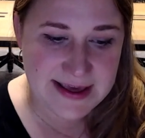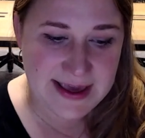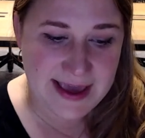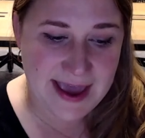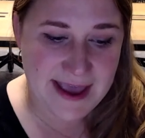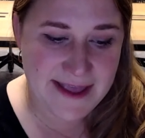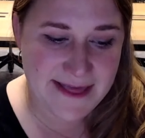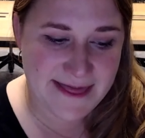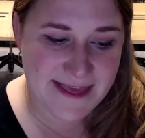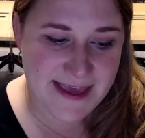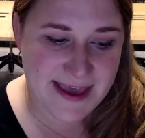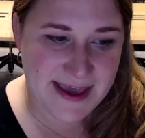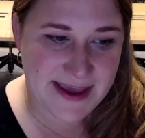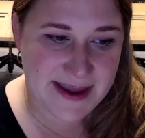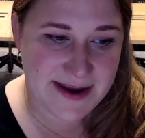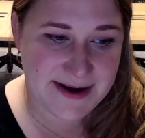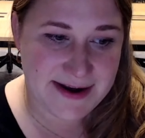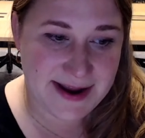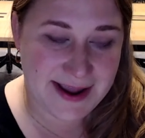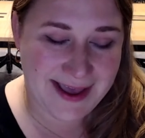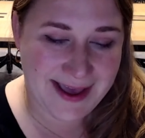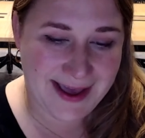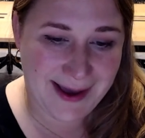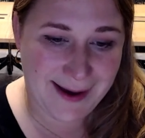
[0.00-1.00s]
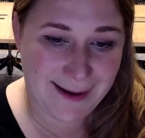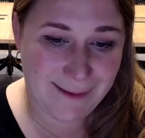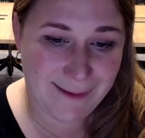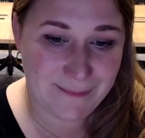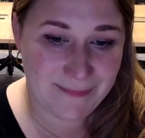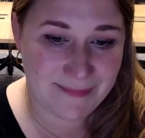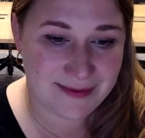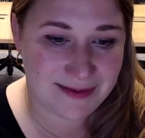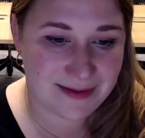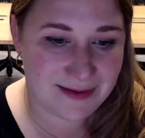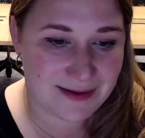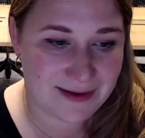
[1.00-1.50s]
And then
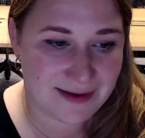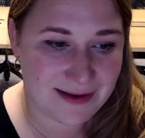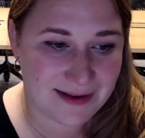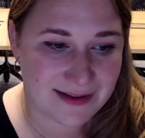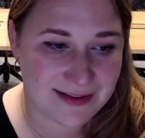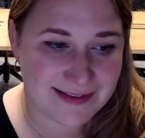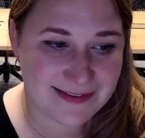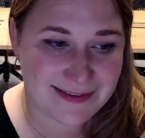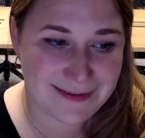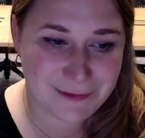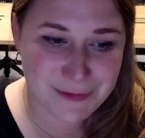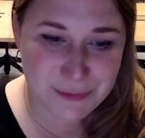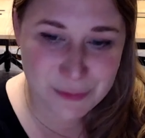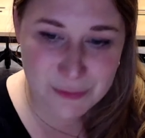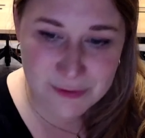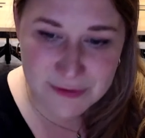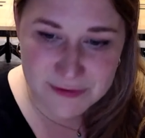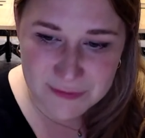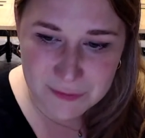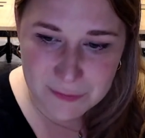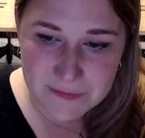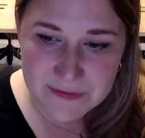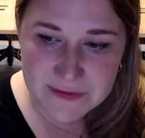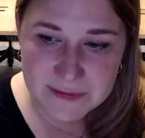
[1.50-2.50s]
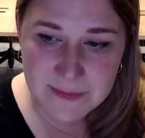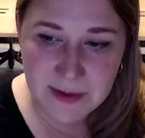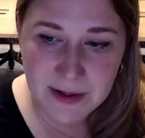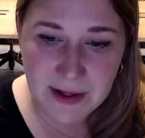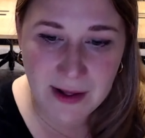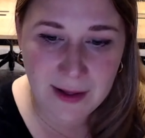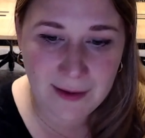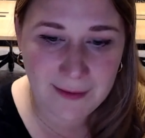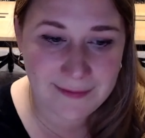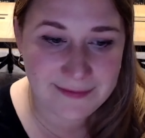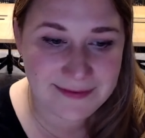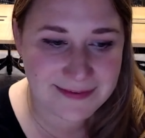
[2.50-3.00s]
since we're so
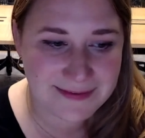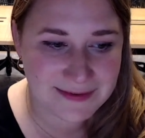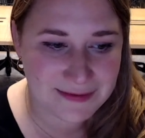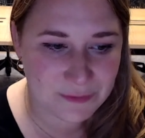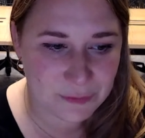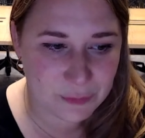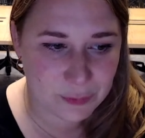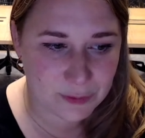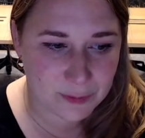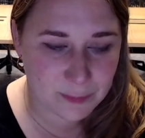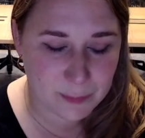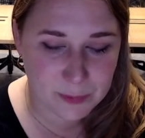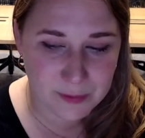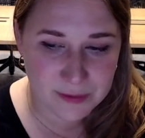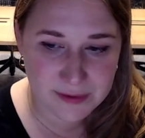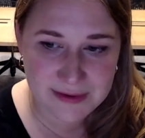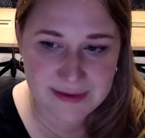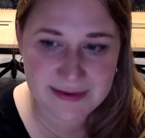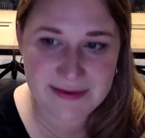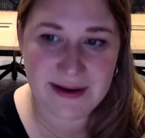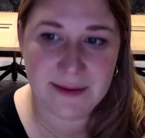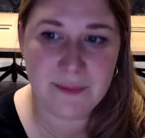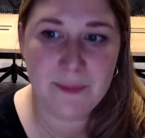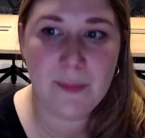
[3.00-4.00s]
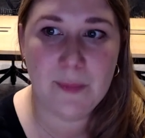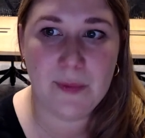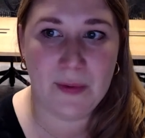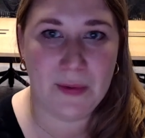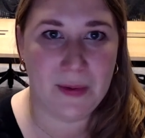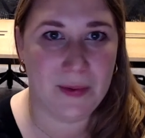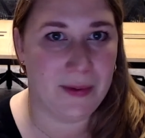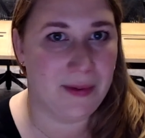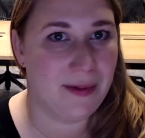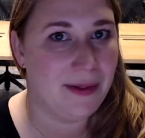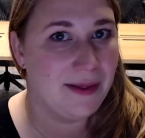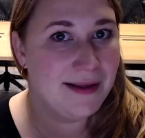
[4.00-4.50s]
small, since we're pretty
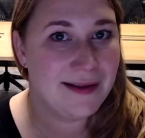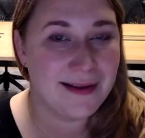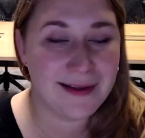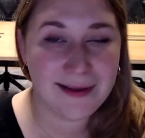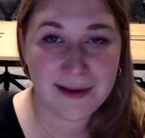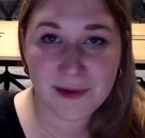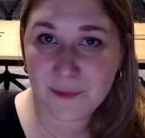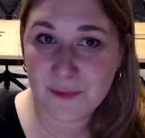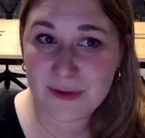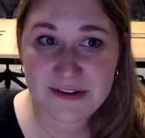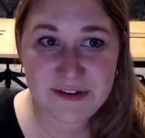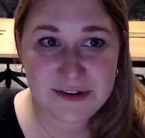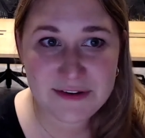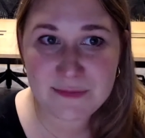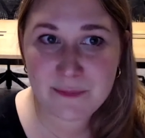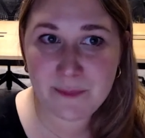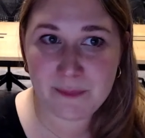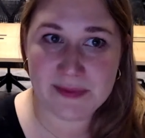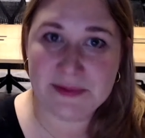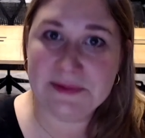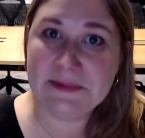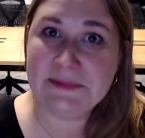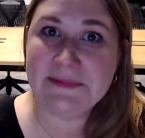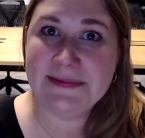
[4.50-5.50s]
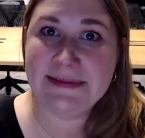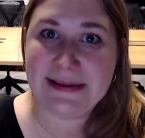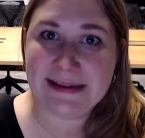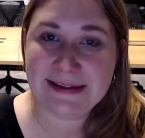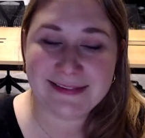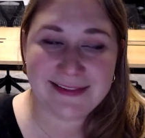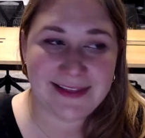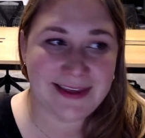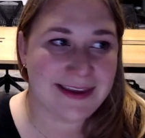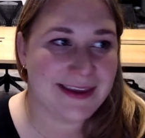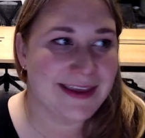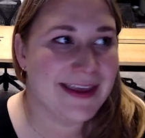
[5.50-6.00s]
nimble, we just build it.
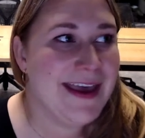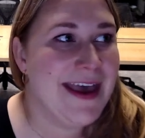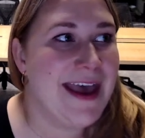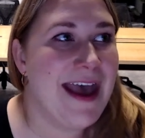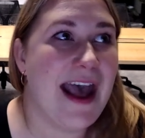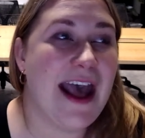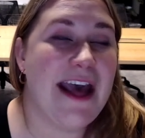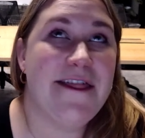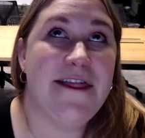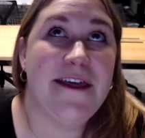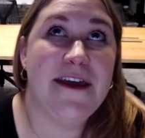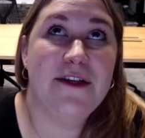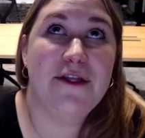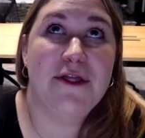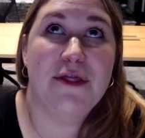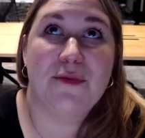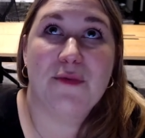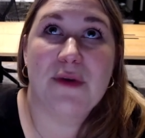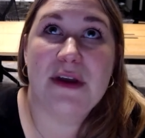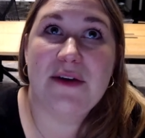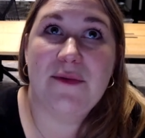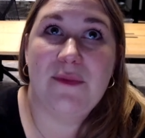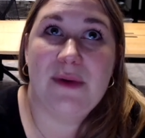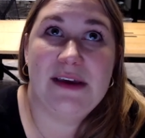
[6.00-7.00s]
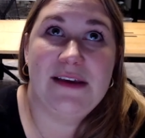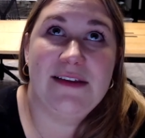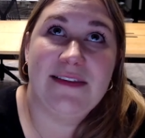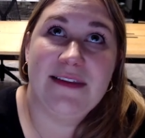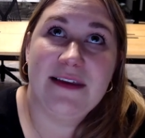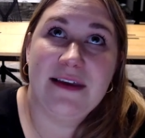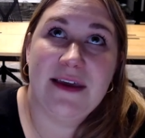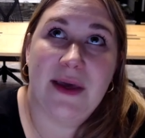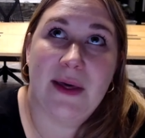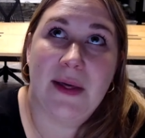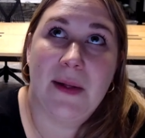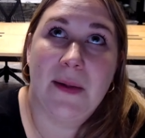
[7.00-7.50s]
Like, I think 3 weeks
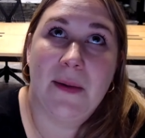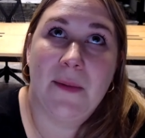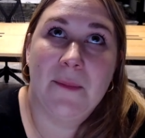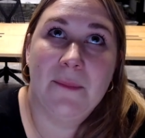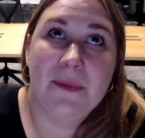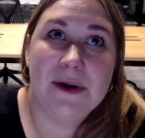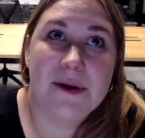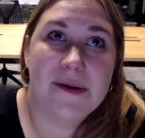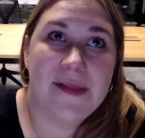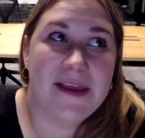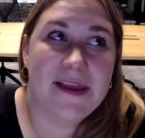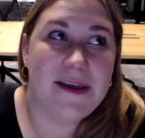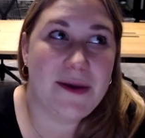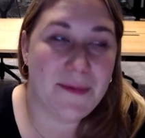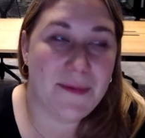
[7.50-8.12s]
ago, we were like,